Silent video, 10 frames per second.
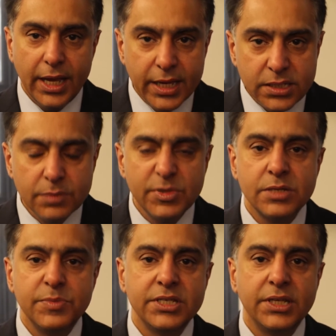
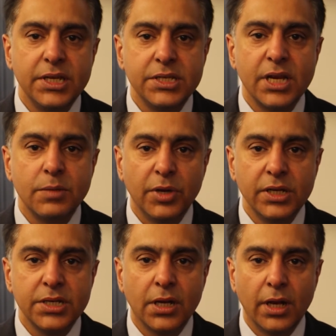Islamism is a distinct
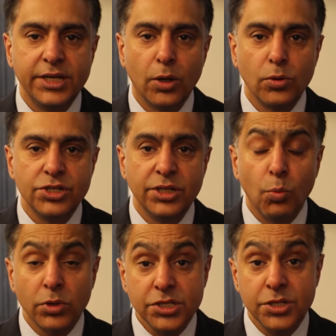political ideology
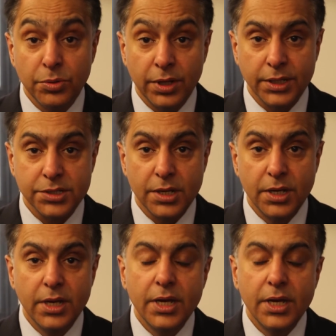that wants two things: